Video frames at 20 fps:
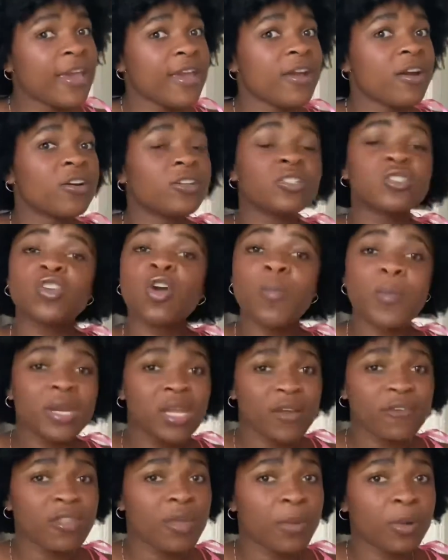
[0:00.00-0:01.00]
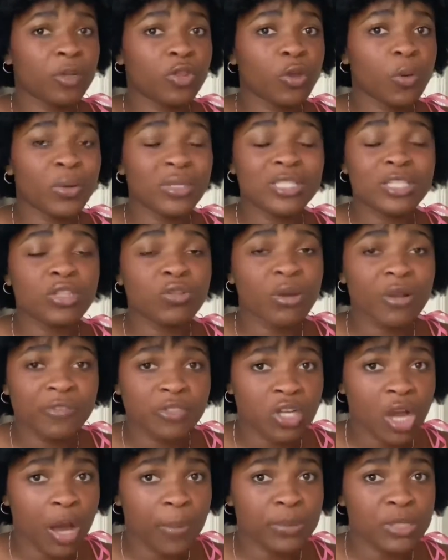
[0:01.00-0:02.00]
So many of them are thrown into thrift
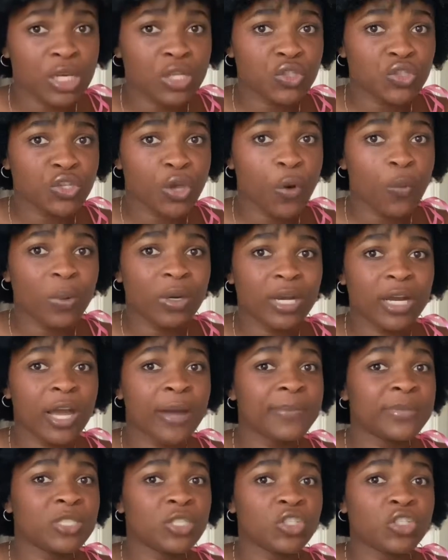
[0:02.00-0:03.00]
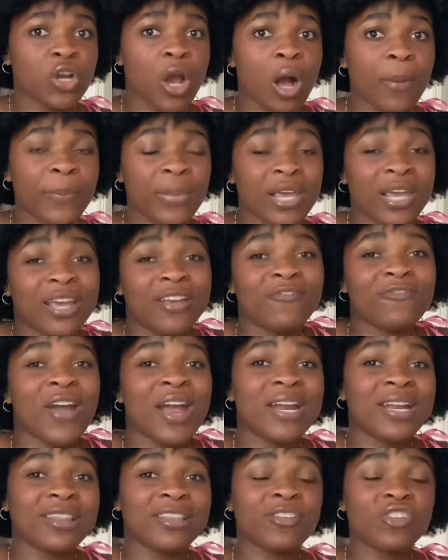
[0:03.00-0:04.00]
shops. And so when it comes to shopping and
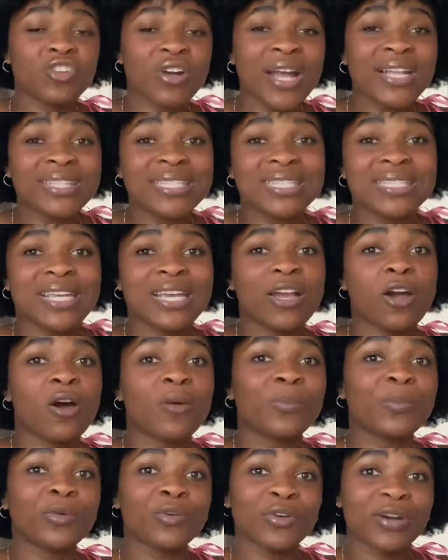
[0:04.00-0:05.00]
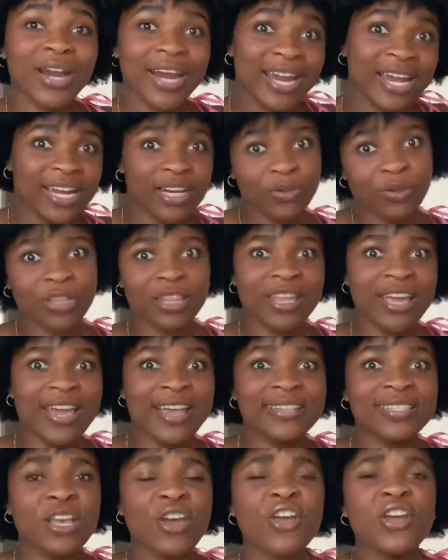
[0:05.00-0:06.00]
finding the trends and staying on brand with things,
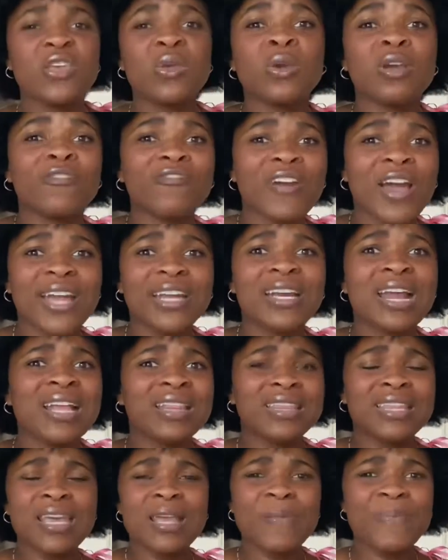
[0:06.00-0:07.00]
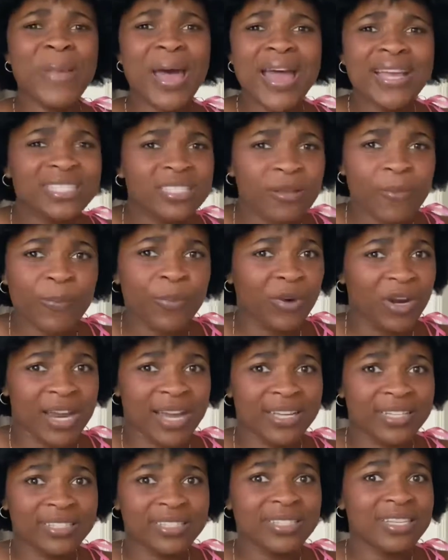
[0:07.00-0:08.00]
you can find the best
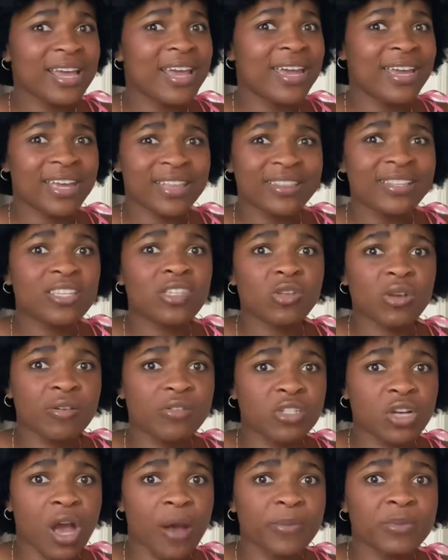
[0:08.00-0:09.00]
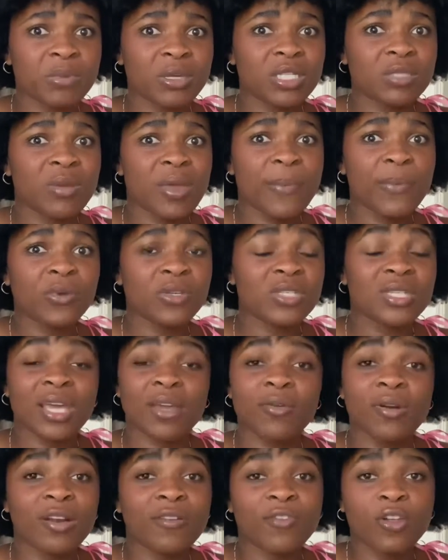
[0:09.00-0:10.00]
brands in these thrift shops, because people just get
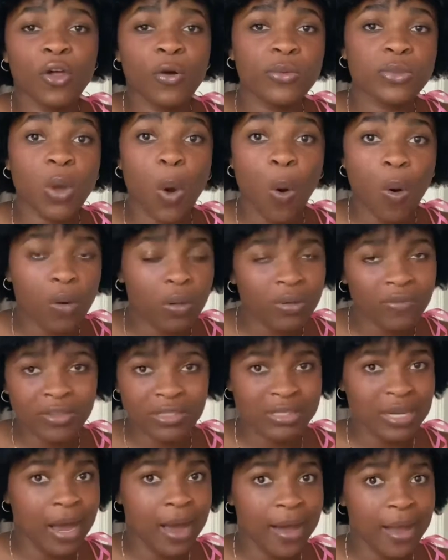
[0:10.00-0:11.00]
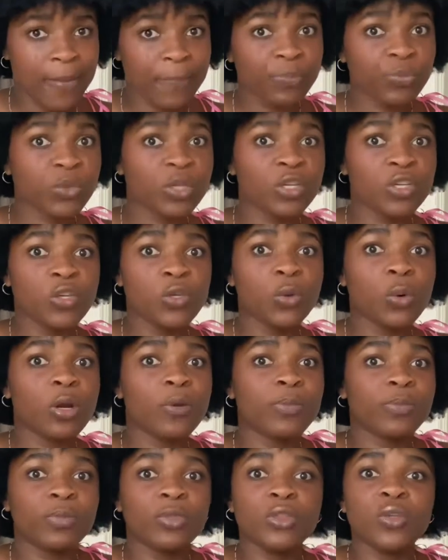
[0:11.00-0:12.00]
rid of clothes all of the time. You are
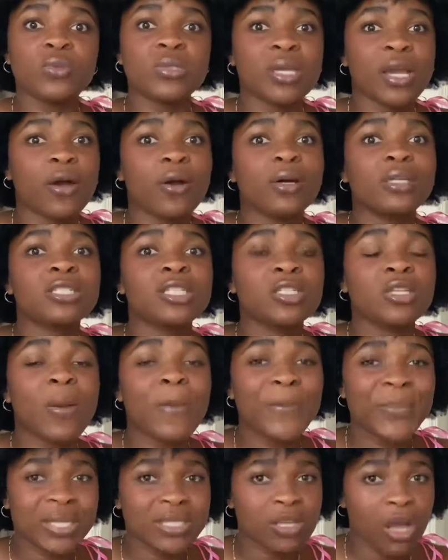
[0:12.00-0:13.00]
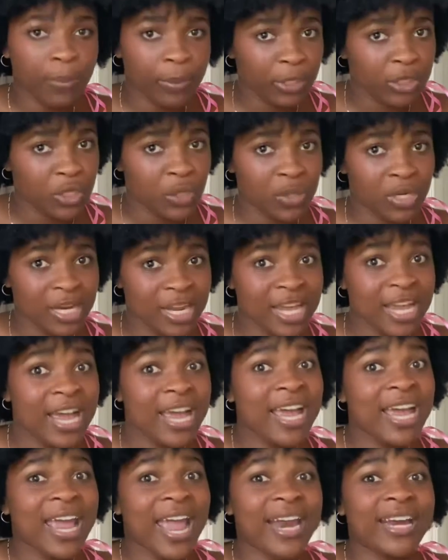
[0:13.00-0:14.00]
losing out on such a missed opportunity,
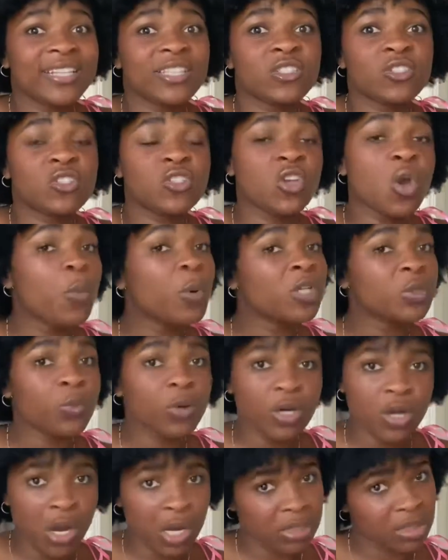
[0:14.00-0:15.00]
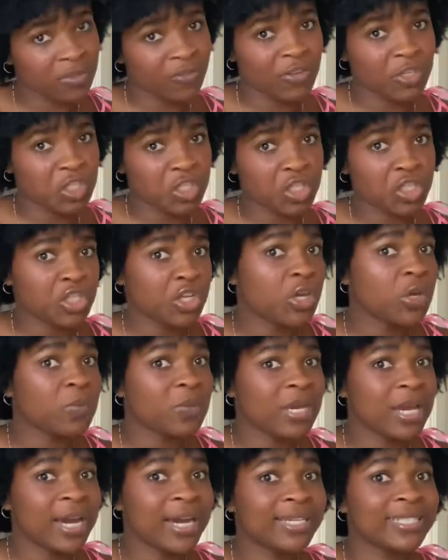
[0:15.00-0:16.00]
and it's so much more cost efficient too,
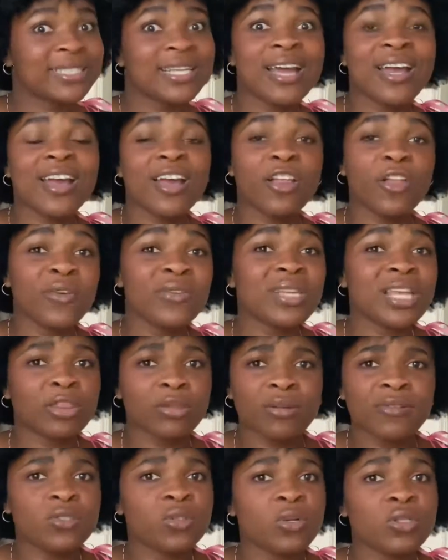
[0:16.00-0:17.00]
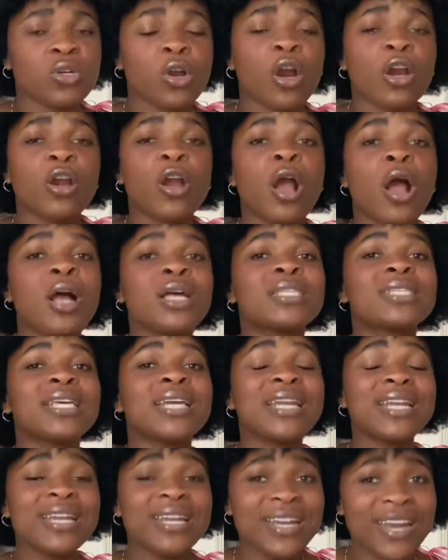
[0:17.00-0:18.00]
because clothes at thrift stores are
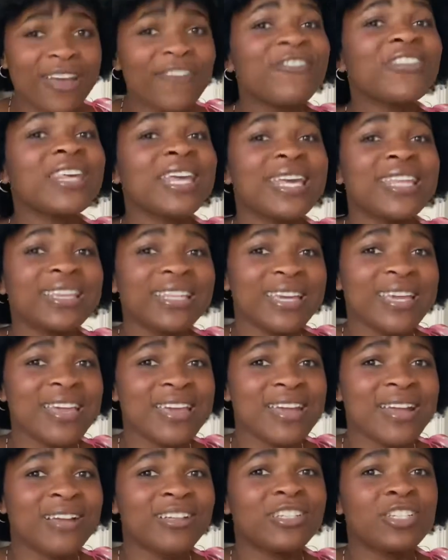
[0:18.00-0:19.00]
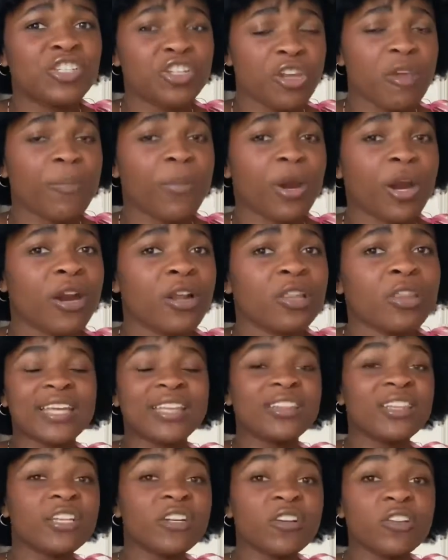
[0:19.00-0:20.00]
significantly cheaper. Like
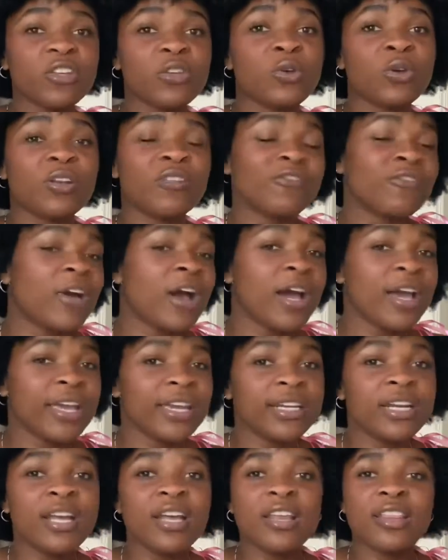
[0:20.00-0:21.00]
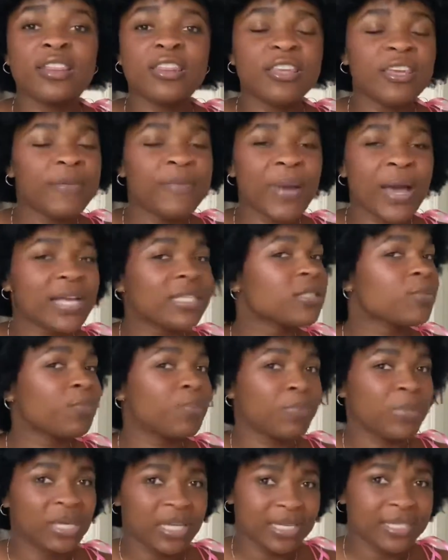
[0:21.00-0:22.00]
literally, you can find the best
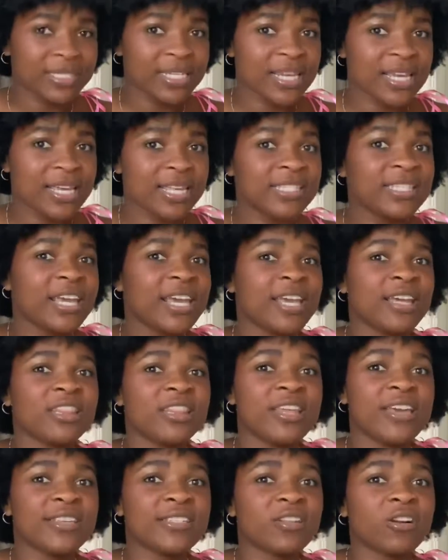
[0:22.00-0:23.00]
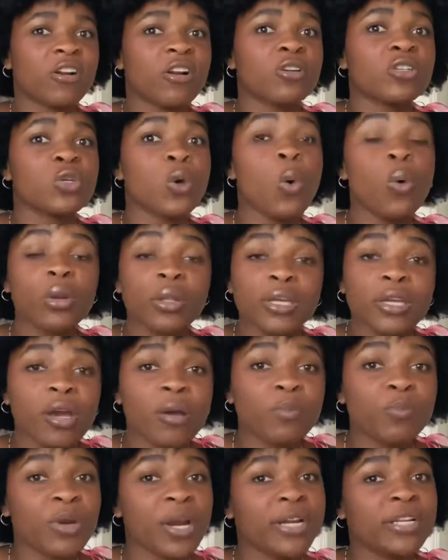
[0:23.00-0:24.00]
pieces and things that are totally on
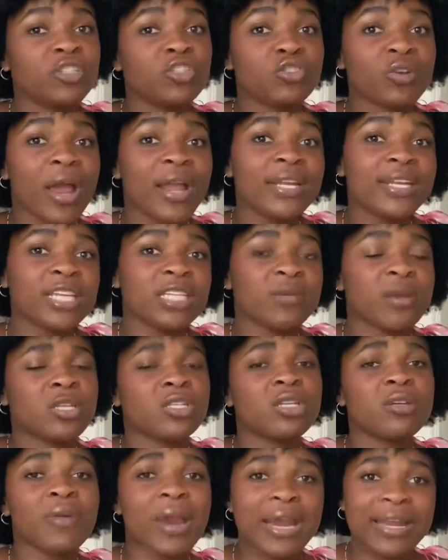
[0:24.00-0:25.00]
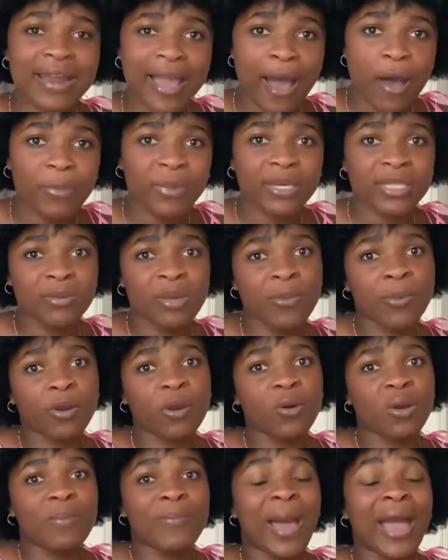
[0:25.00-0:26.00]
brand and trendy, especially right now because people are
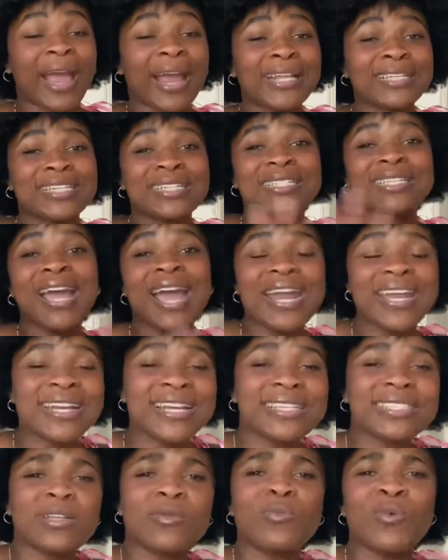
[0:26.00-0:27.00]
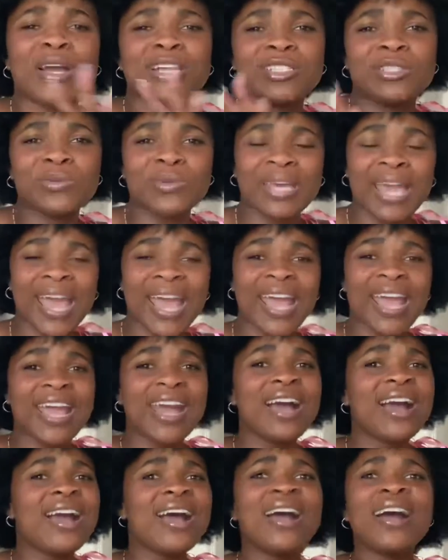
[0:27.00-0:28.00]
going back into 90s and Y2K.
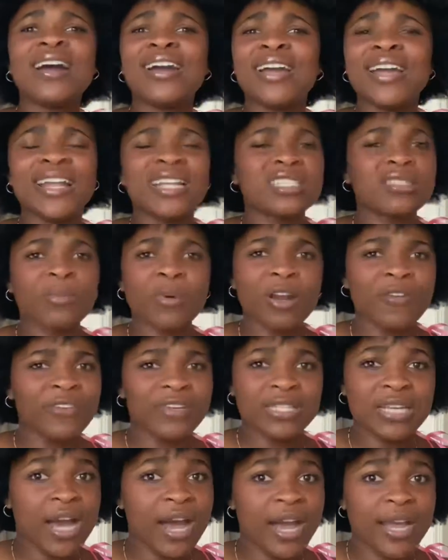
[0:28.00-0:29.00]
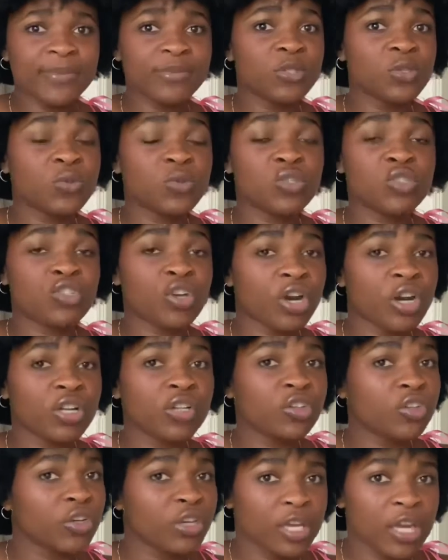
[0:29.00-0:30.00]
It's the perfect time to start
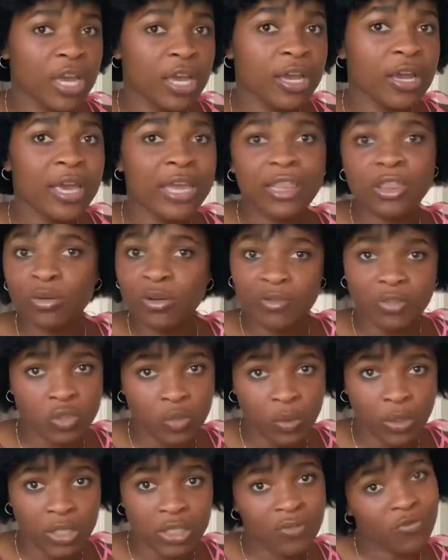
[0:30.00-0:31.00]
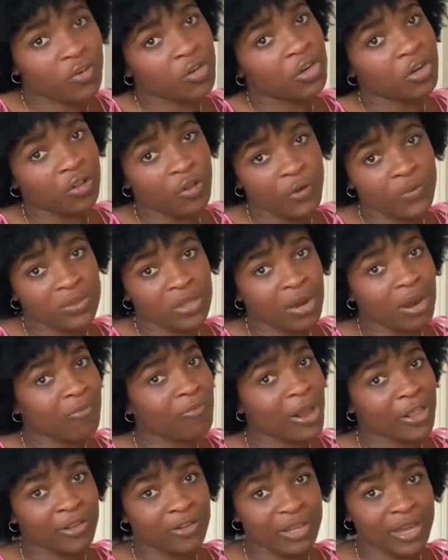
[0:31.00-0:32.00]
looking in thrift stores for your clothes
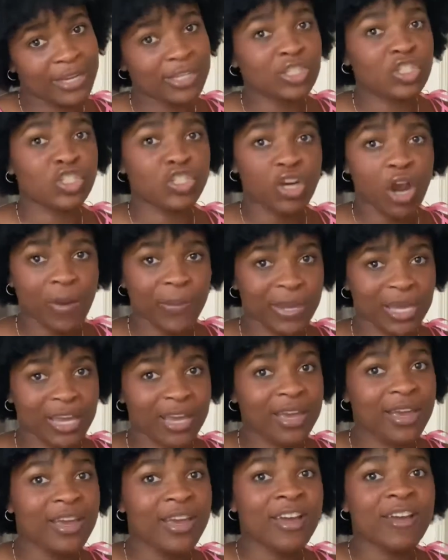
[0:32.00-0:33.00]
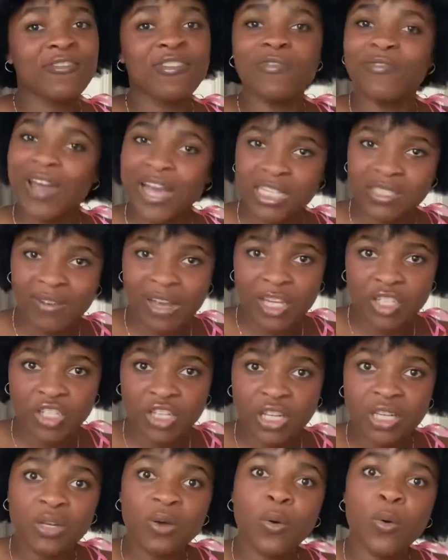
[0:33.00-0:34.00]
rather than shopping from fast
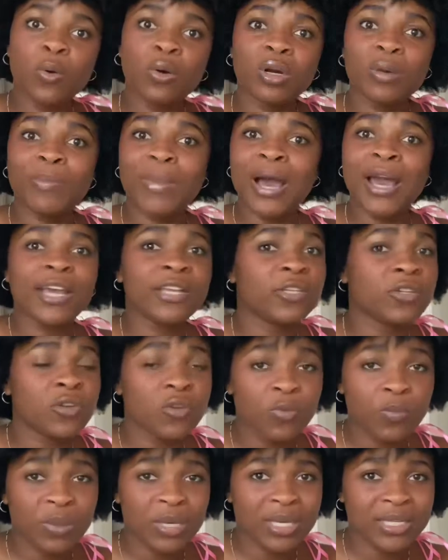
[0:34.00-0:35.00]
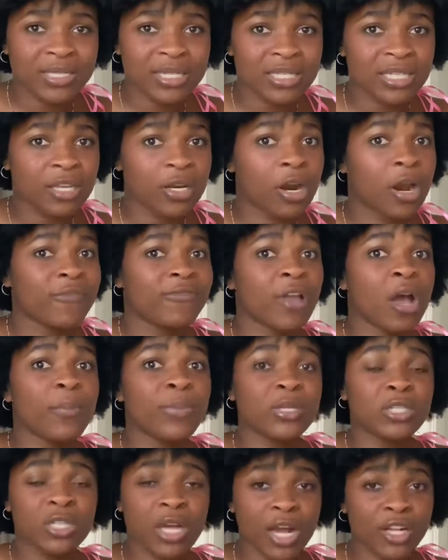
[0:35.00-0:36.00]
fashion or buying new pieces that have not been
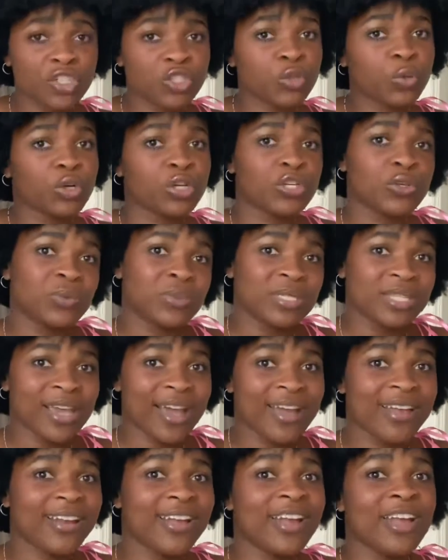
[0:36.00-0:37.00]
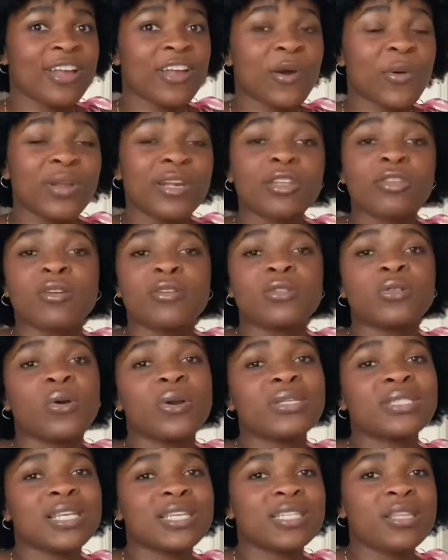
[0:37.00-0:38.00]
touched or used yet. Going to thrift stores
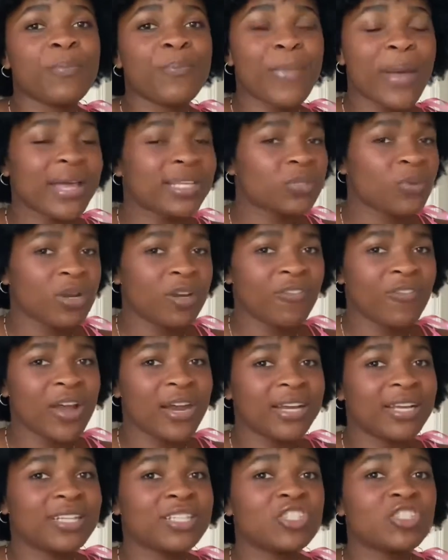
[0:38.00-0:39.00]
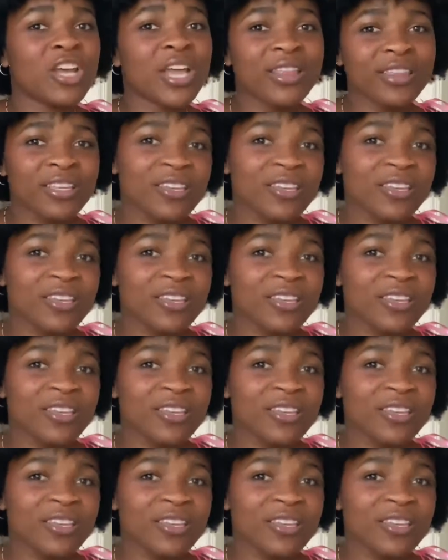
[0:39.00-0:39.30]
is the best way to find a gently